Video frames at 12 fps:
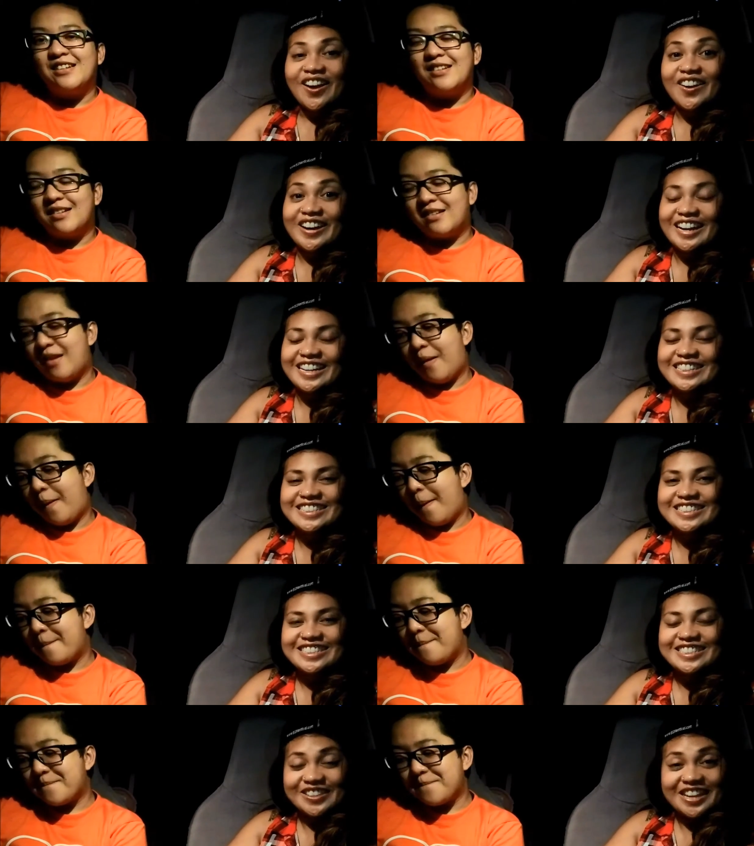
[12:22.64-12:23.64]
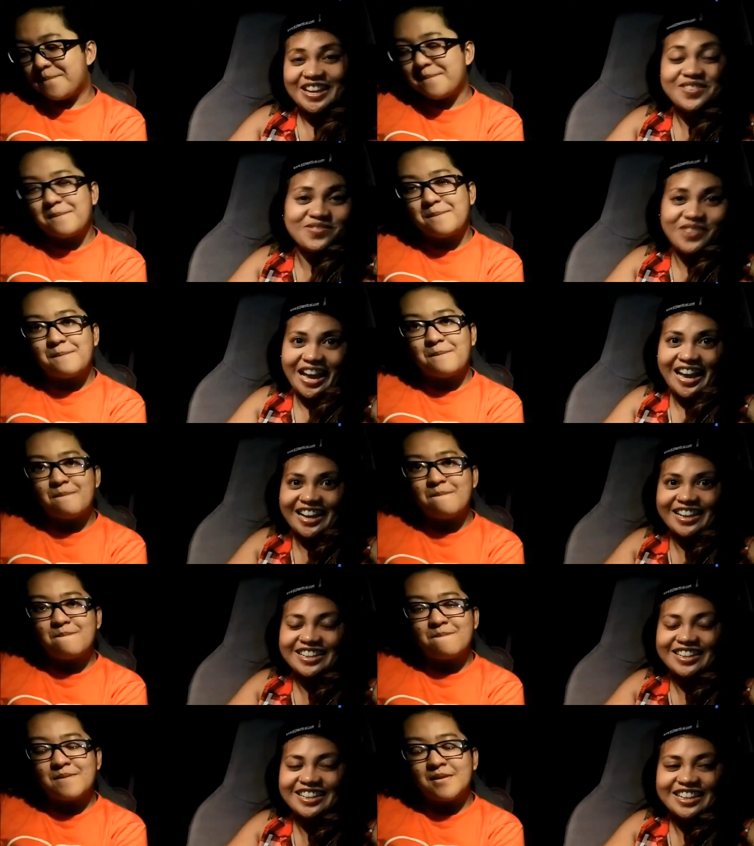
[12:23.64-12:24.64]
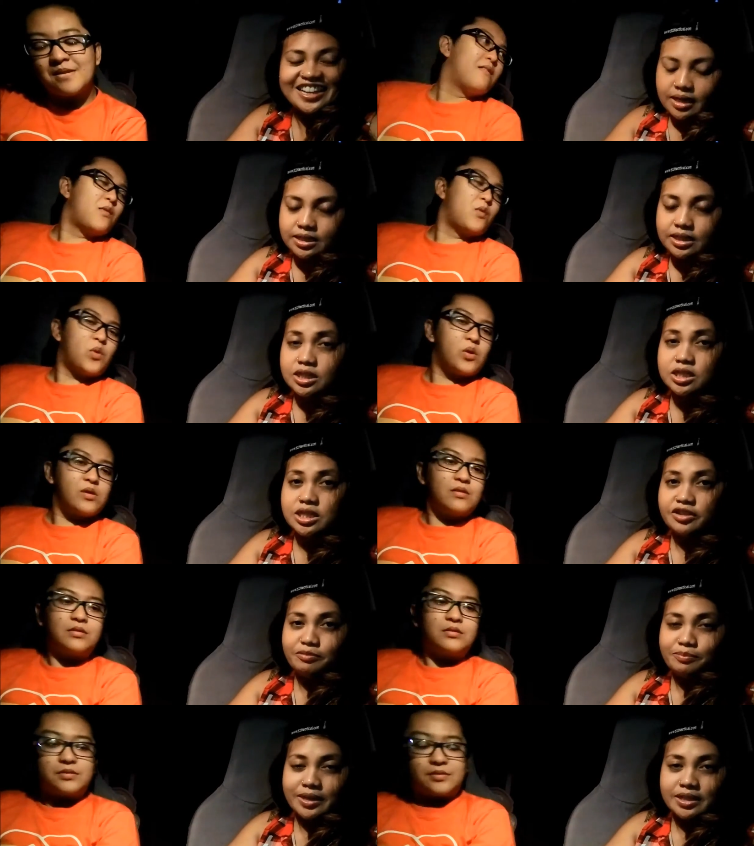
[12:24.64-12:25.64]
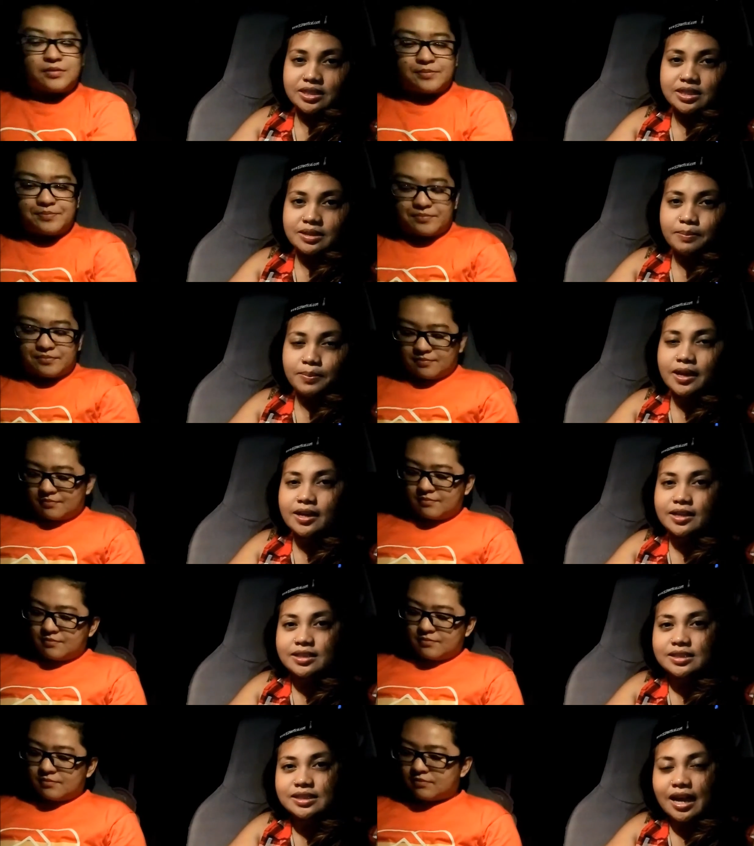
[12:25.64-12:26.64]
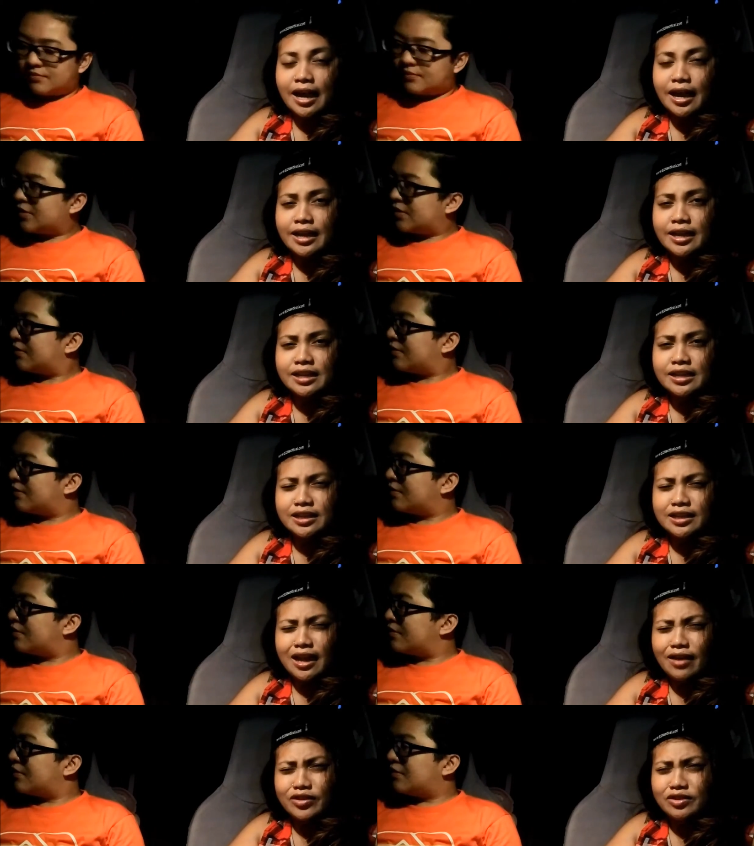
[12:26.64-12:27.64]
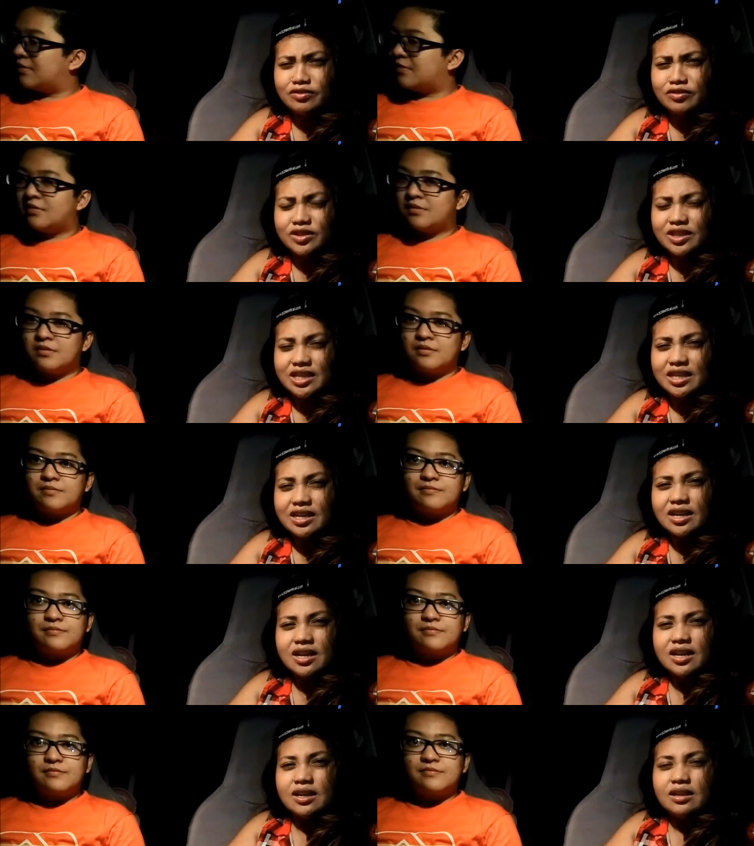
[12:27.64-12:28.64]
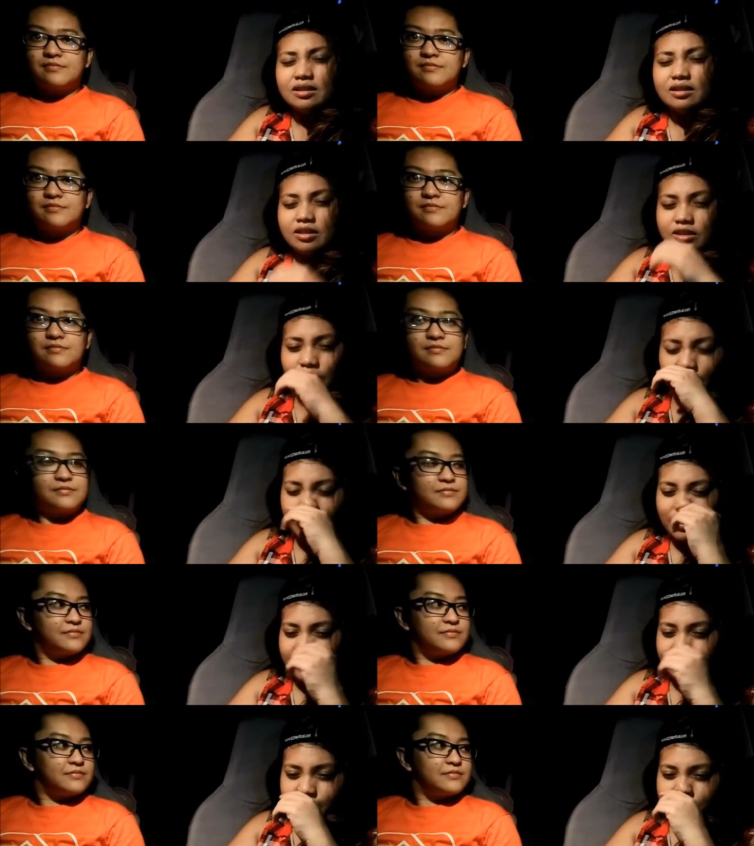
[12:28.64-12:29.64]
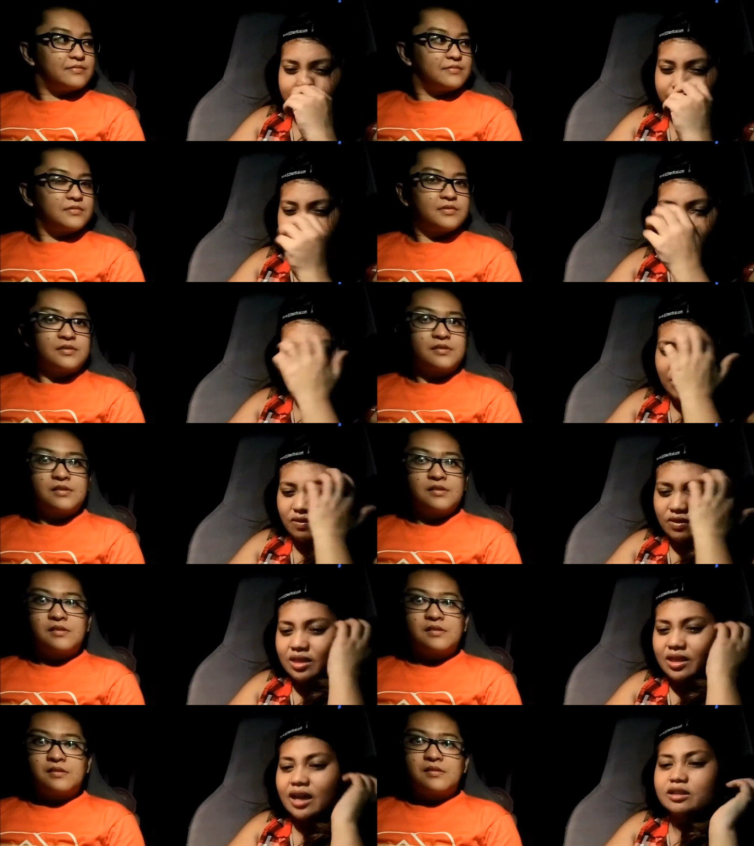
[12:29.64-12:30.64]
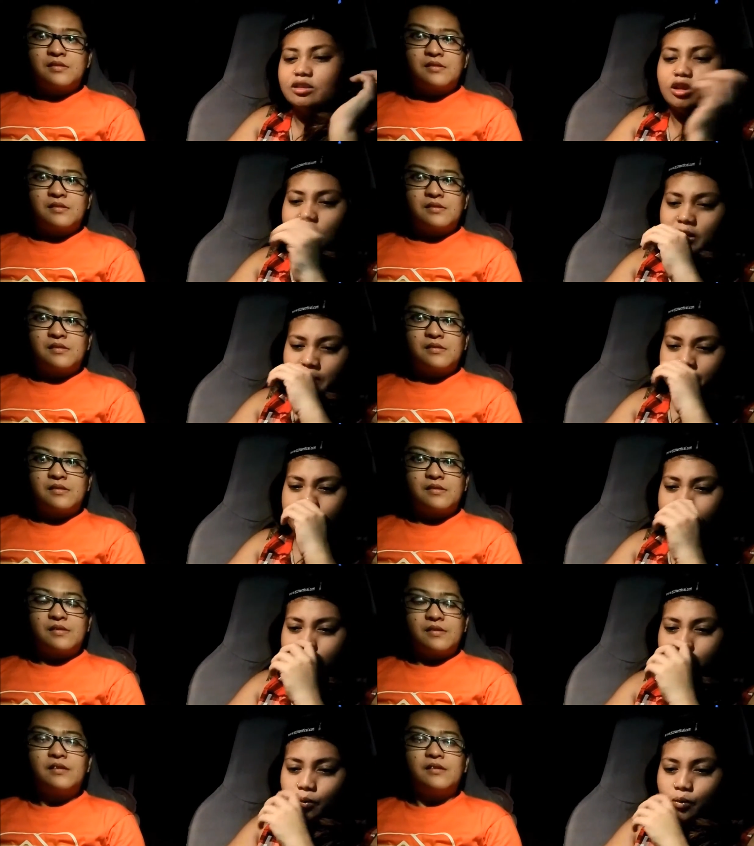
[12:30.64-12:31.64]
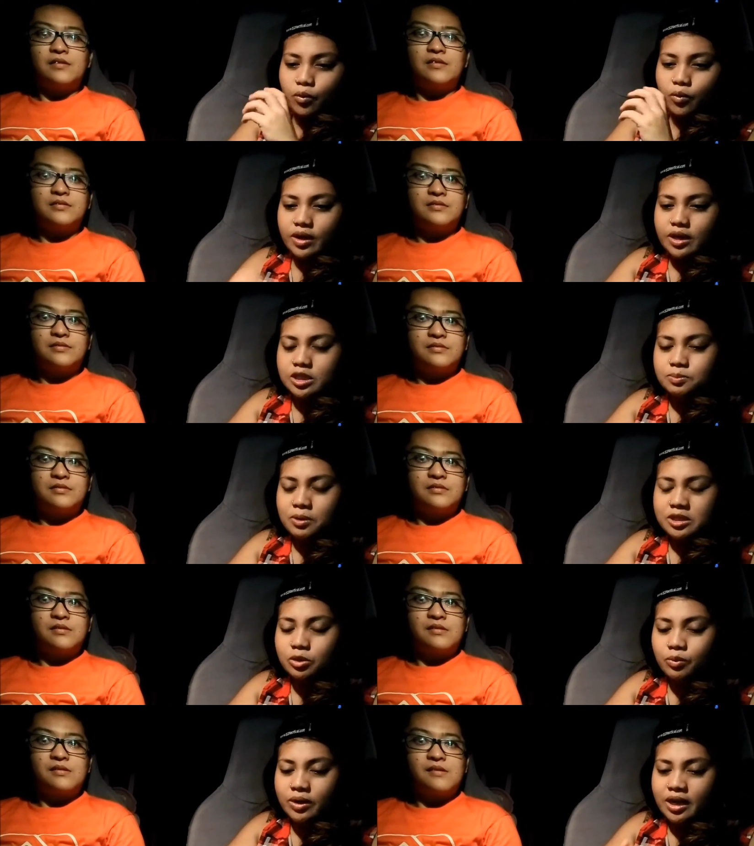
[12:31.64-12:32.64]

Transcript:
Speaker 1: all right, so mm. get it back. It's an achievement because I haven't really thought of driving that long, mm-hmm. especially